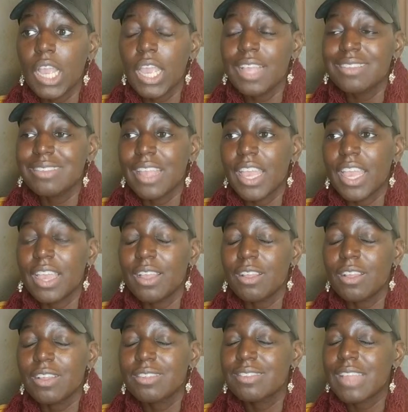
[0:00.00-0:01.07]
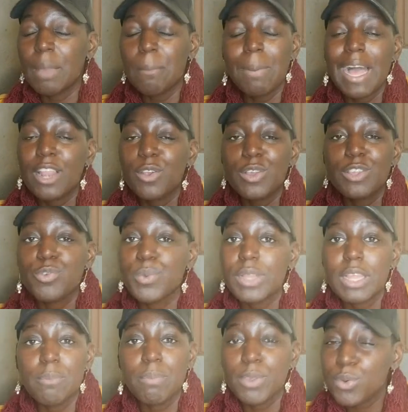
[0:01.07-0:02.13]
is that Sao Paulo is
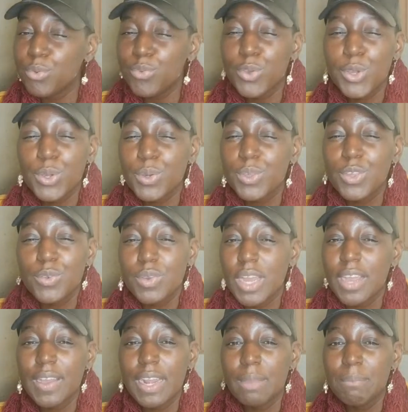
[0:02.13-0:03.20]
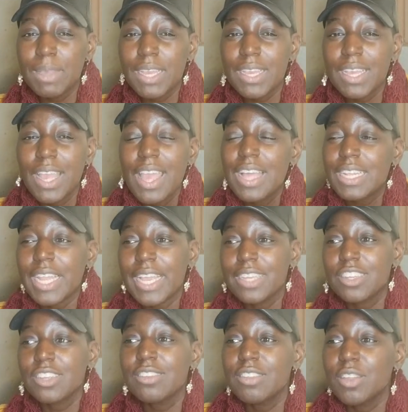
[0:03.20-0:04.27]
really beautiful, you know what I mean?
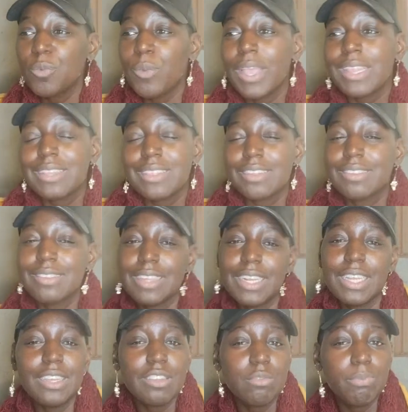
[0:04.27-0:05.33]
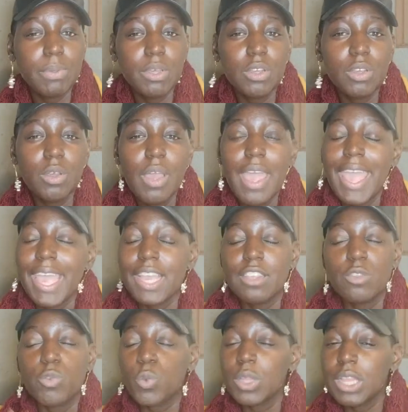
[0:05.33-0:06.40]
Like, just the way that the city is built
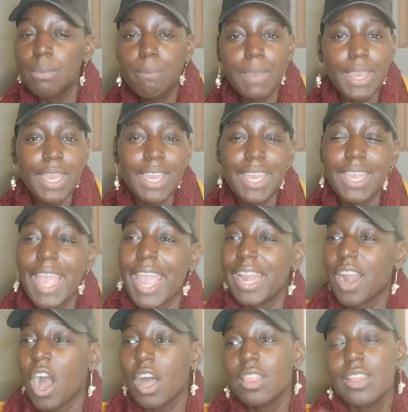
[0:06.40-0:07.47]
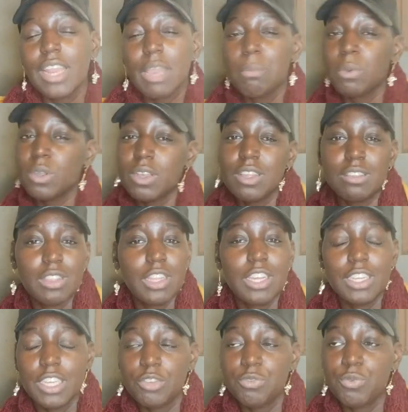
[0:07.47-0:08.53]
is really big, and all the neighborhoods
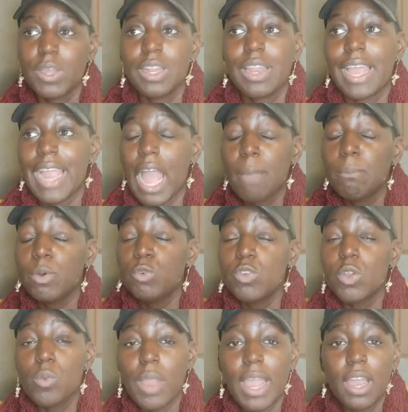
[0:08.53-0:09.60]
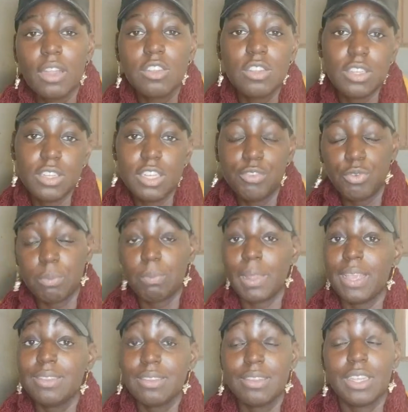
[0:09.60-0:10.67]
look different. Like, I moved around to different
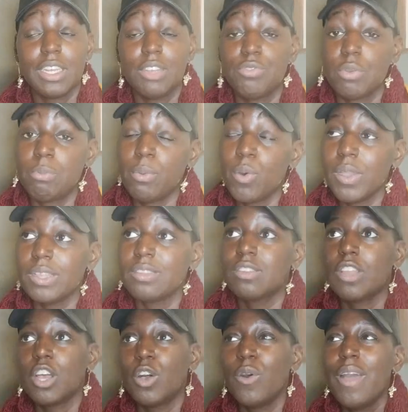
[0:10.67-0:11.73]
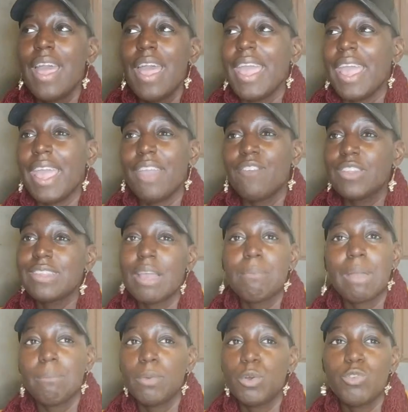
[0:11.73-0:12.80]
places at different points, so every time
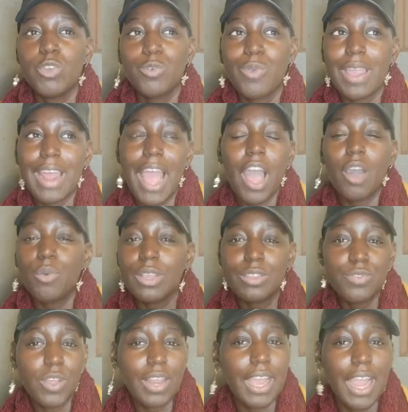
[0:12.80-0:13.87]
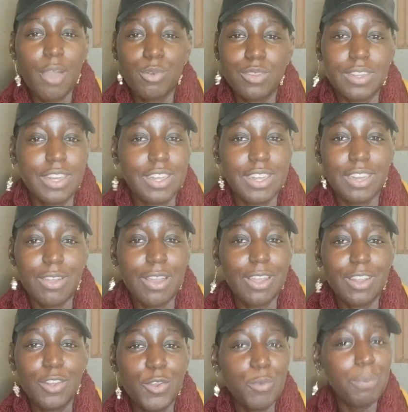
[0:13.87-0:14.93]
I moved around, I always felt like I was in a
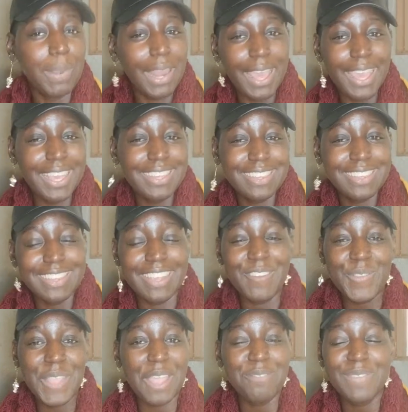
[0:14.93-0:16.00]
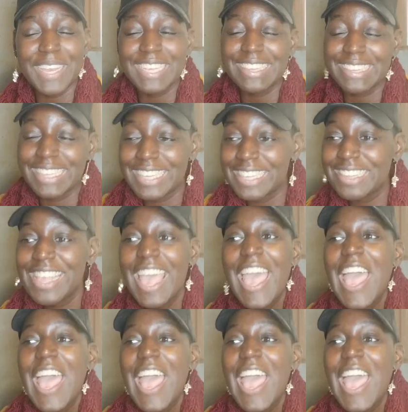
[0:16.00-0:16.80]
new place, if that makes sense.